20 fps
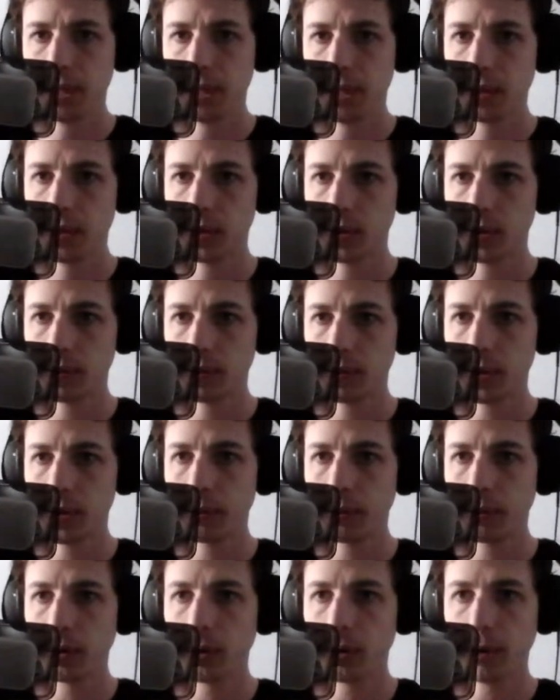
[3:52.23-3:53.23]
some
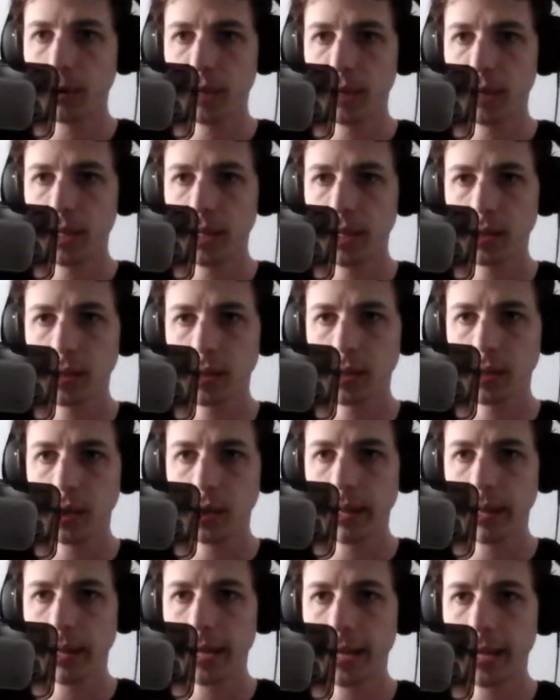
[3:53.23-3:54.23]
simple things
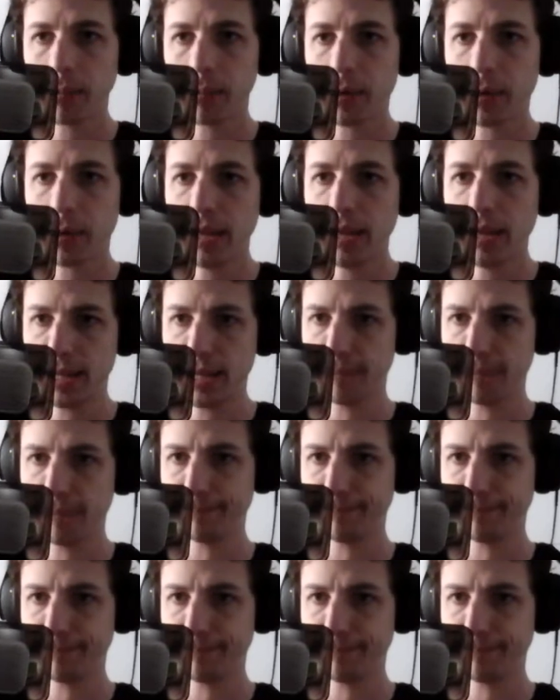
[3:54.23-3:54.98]
like breathing,